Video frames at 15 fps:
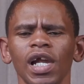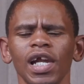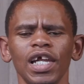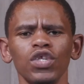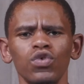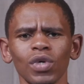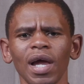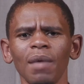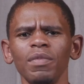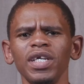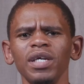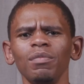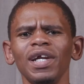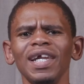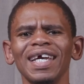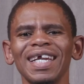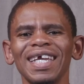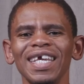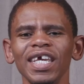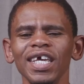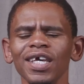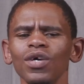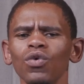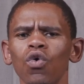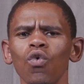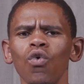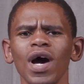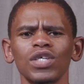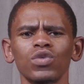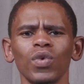lentswe la Modimo le re he who was